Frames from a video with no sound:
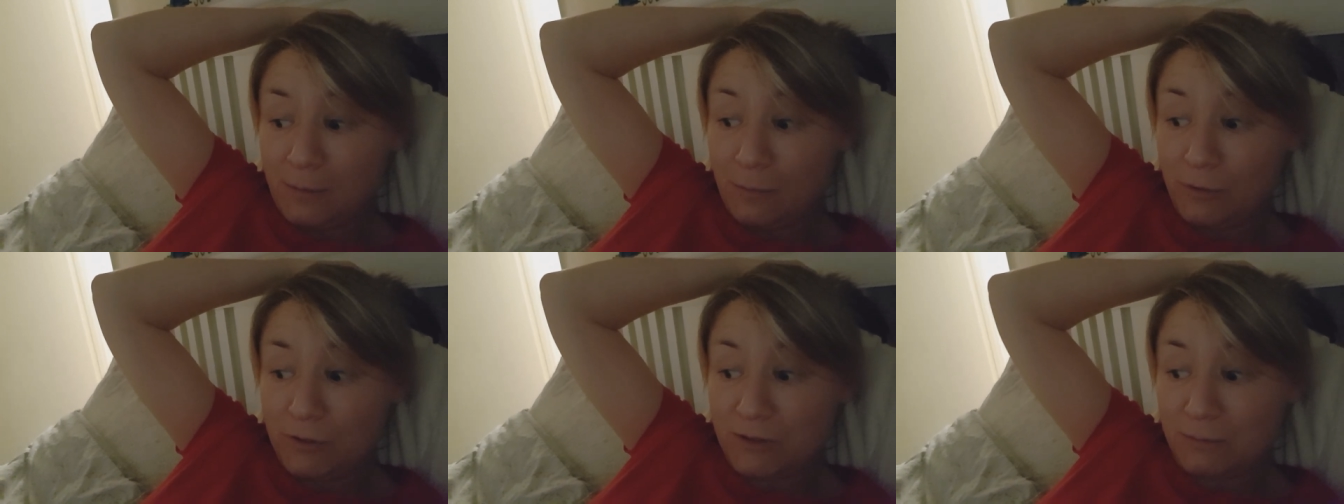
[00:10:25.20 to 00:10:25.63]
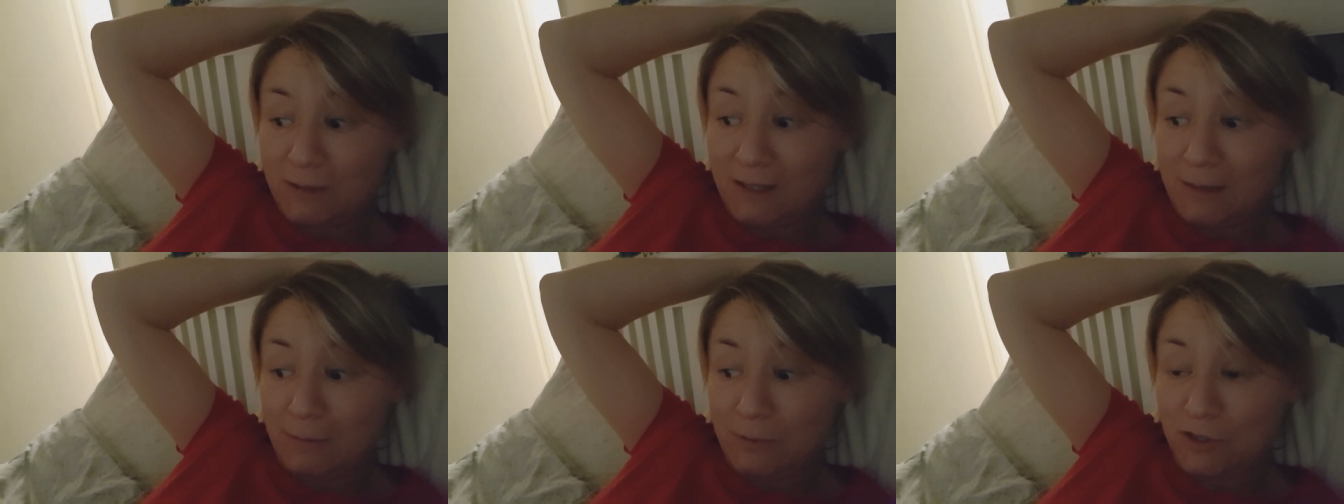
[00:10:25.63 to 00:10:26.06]
put some
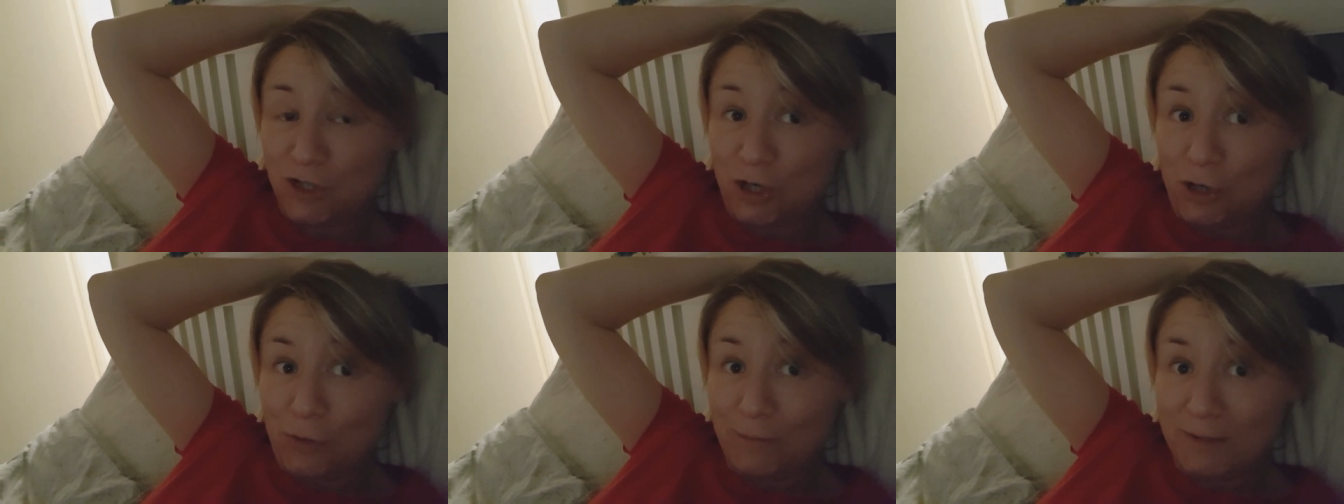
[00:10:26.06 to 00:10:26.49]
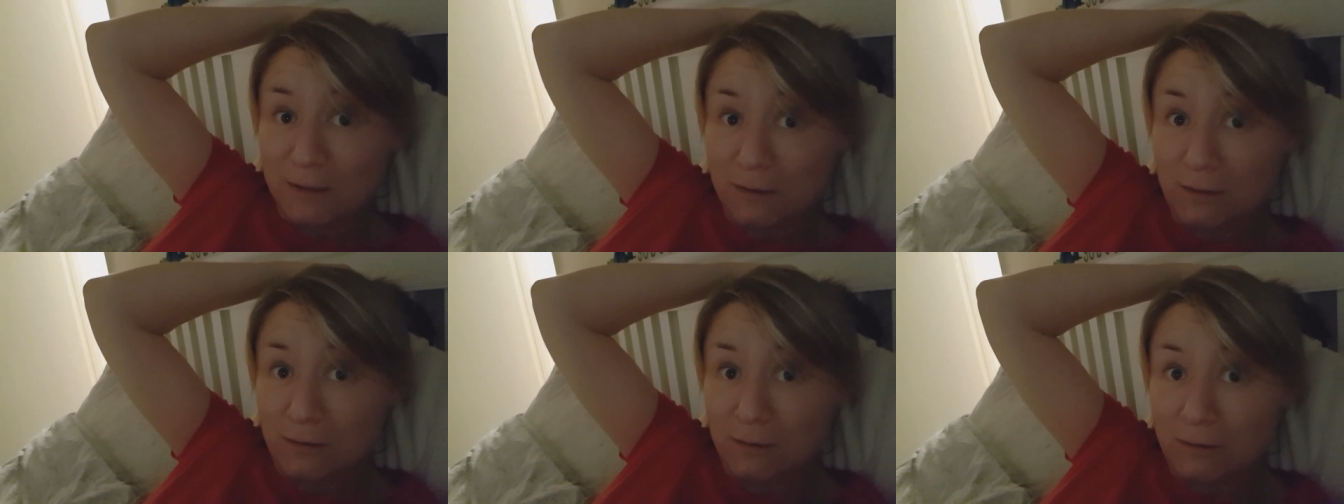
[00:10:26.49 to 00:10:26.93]
clean pyjamas
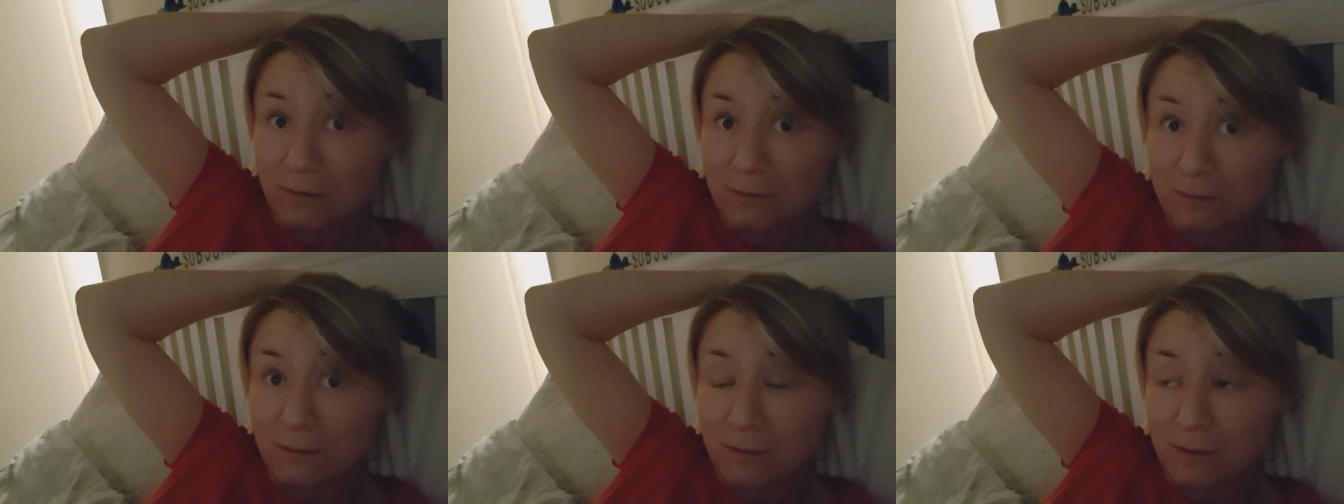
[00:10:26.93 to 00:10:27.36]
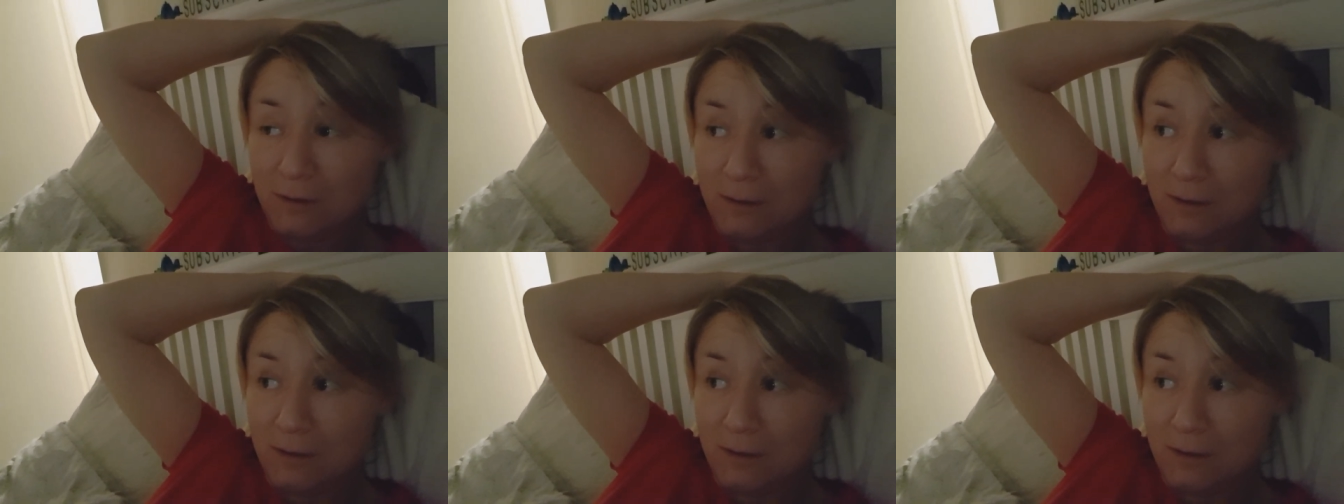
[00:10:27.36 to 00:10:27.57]
on,